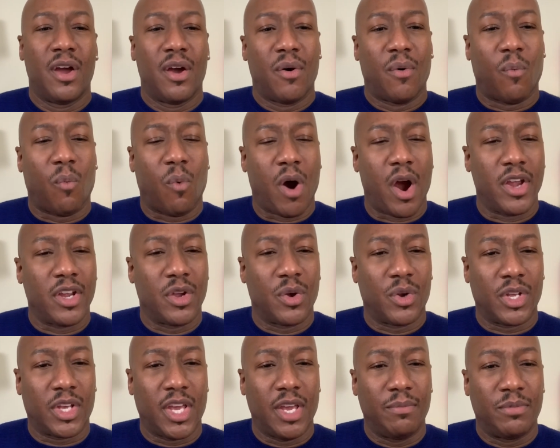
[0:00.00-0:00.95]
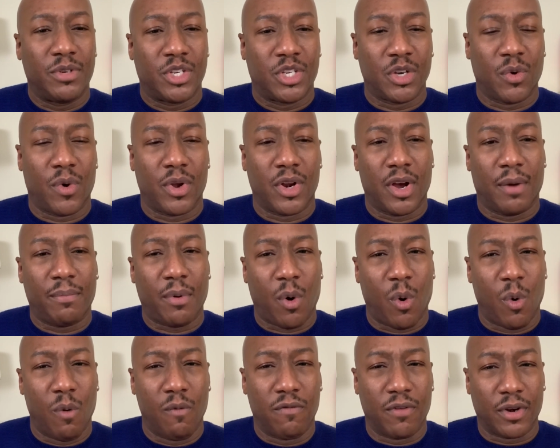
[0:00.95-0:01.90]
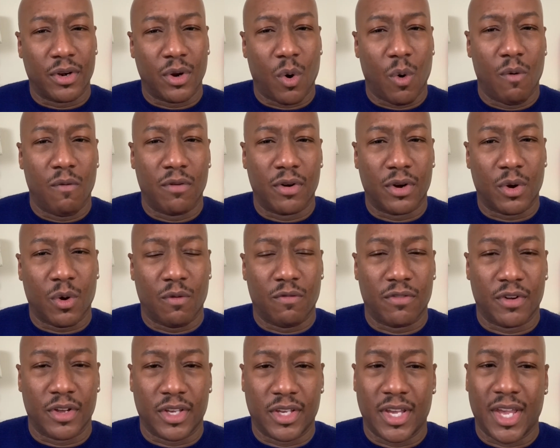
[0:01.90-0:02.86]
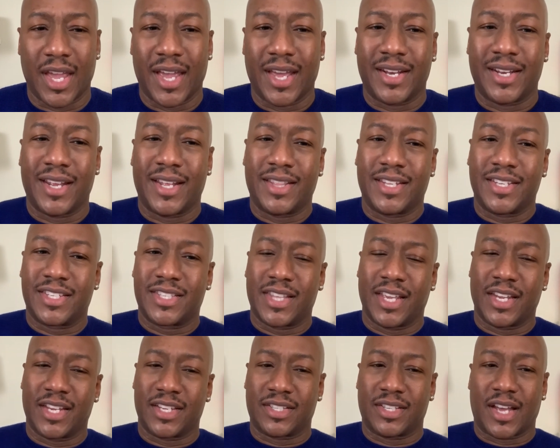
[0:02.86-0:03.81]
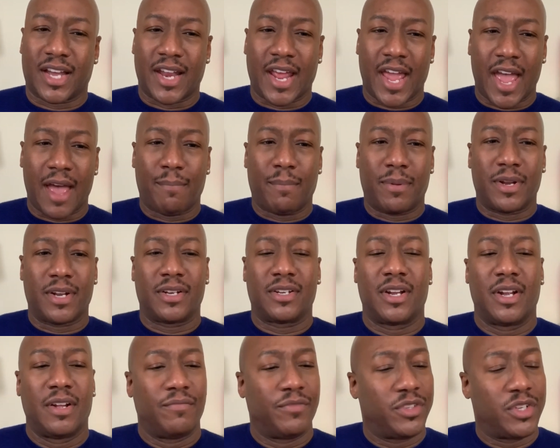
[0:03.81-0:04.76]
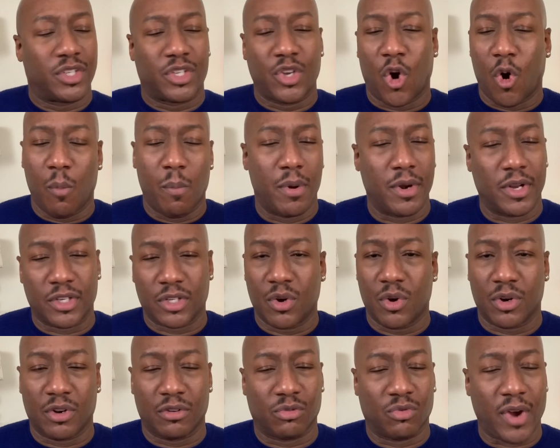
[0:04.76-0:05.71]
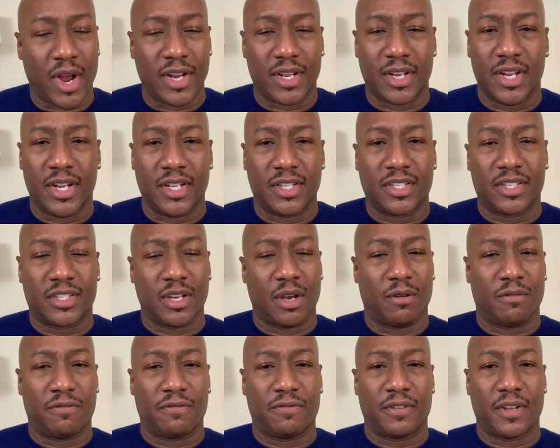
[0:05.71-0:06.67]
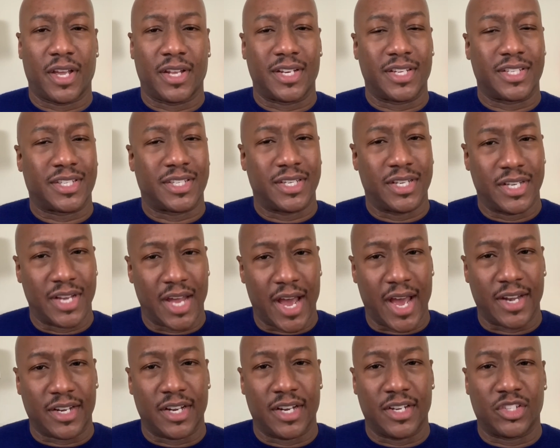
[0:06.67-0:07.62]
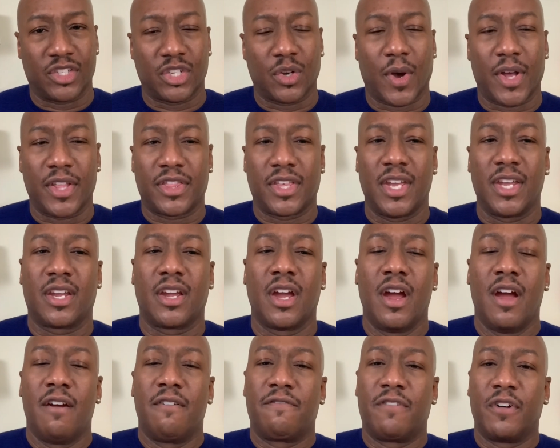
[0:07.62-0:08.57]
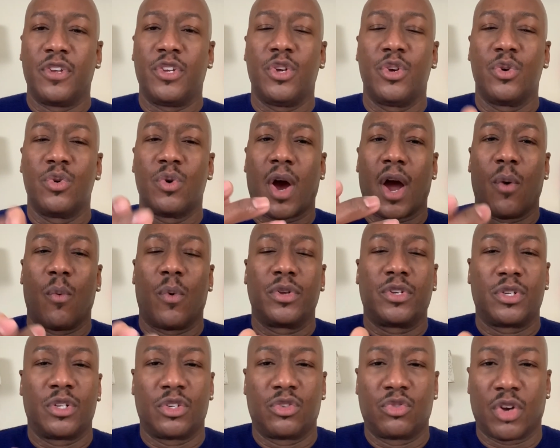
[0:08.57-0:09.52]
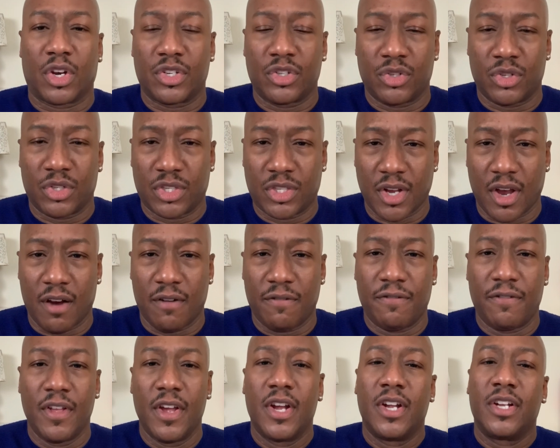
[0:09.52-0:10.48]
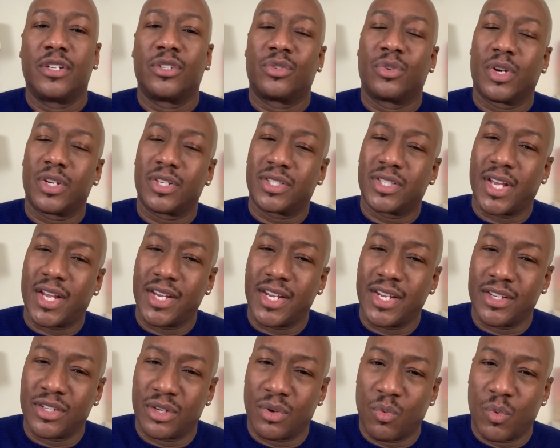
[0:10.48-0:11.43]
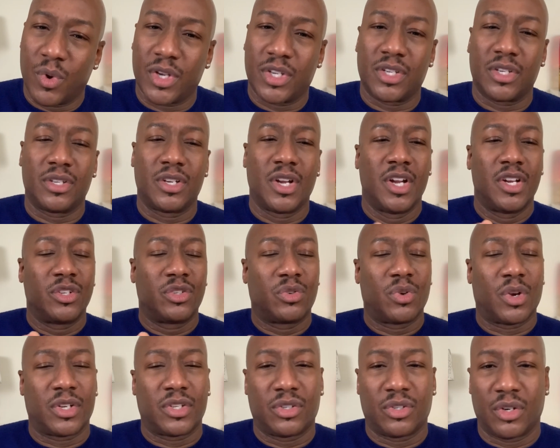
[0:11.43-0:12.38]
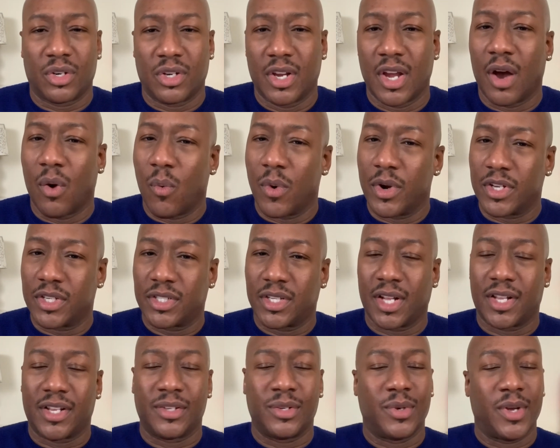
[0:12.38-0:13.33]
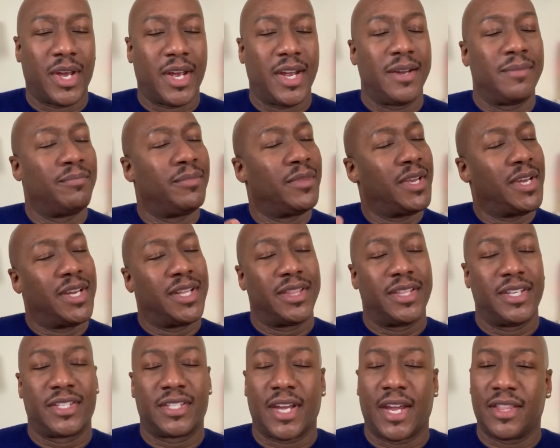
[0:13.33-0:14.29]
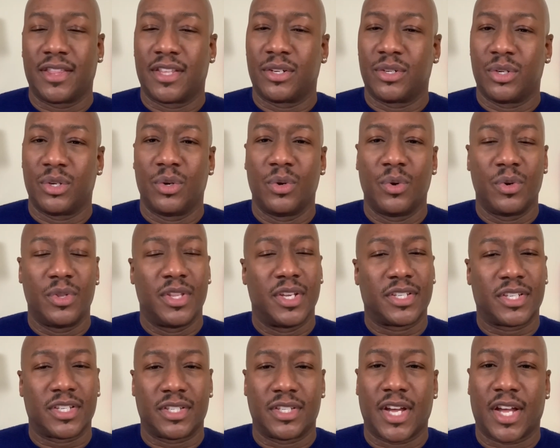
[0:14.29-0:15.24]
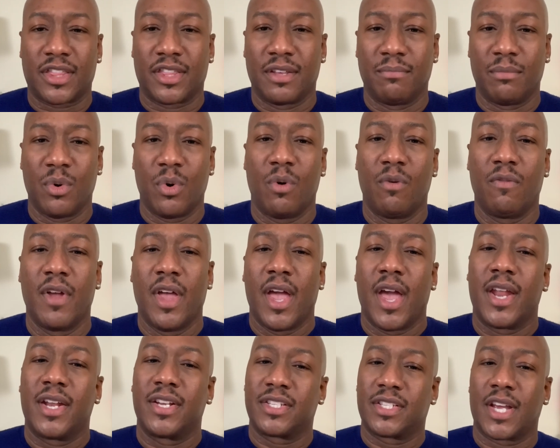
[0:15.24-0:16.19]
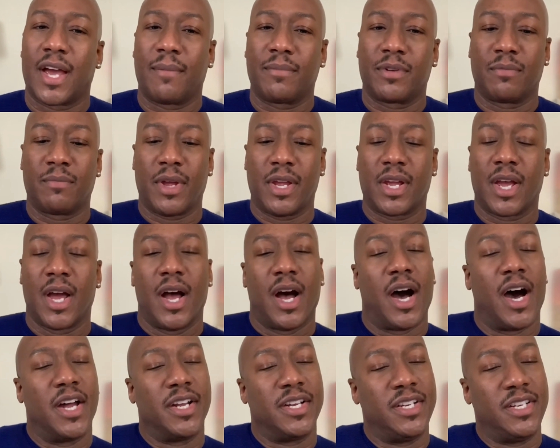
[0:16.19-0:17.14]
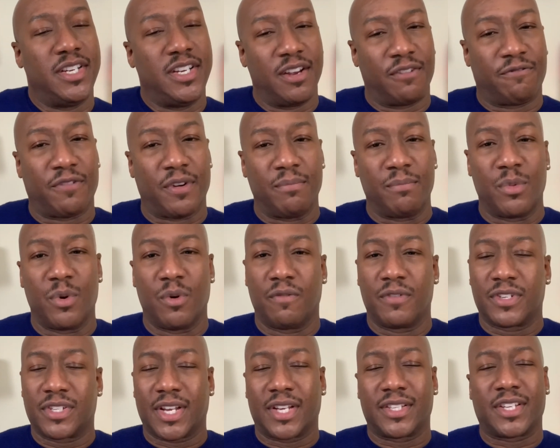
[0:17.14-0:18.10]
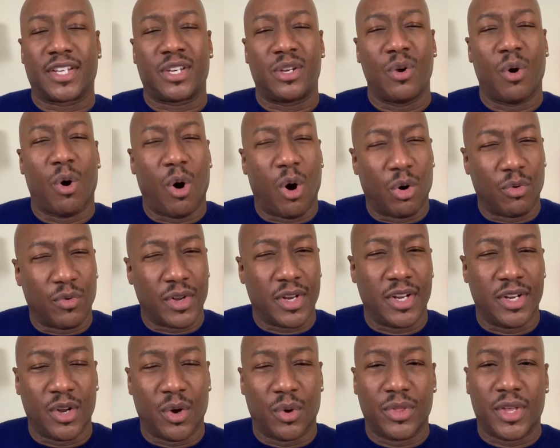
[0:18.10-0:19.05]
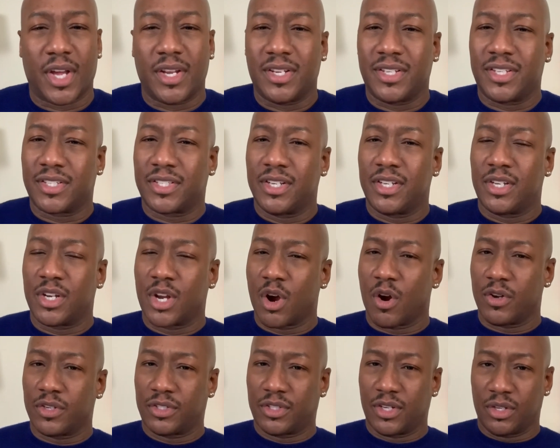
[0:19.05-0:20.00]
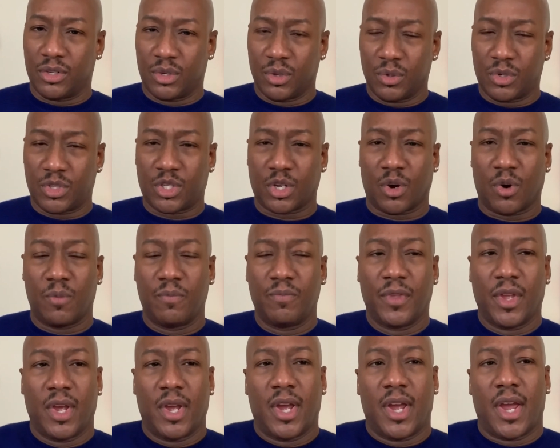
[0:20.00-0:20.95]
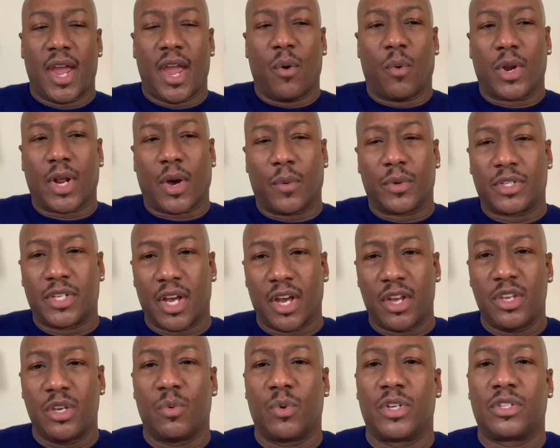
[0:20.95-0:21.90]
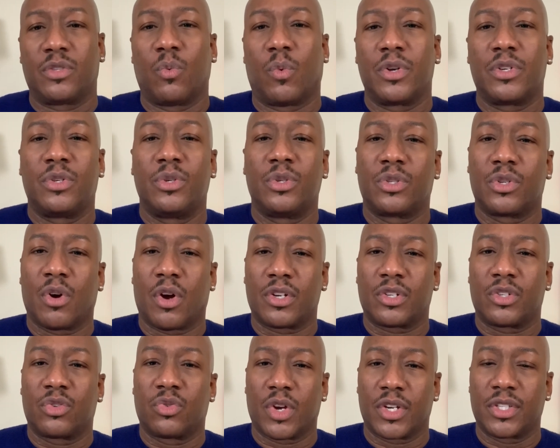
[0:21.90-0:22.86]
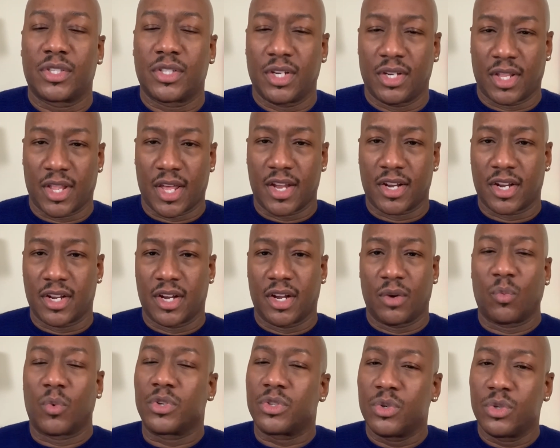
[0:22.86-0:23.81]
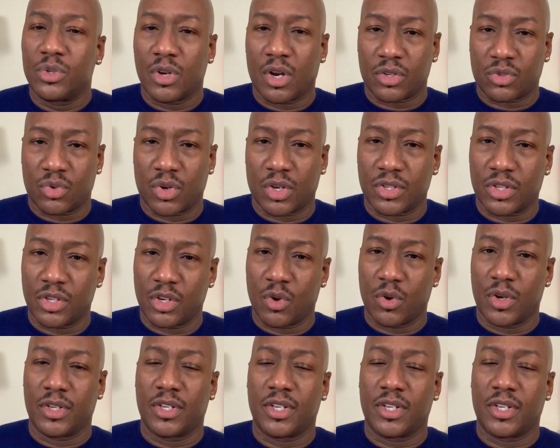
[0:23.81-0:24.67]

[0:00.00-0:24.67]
why are you going to keep showing up over and over and over again and this thing is not happening, just hoping it's going to right itself, and it's not. And so I think for you, I want you to trust yourself, trust that intuition, trust your gut when it's telling you, hey, this ain't the dude, this is not the move, and it's time to make a different move. It sounds like you already know that, you just need the courage to do so. And what I will tell you is, once you start trusting that gut, once you start trusting your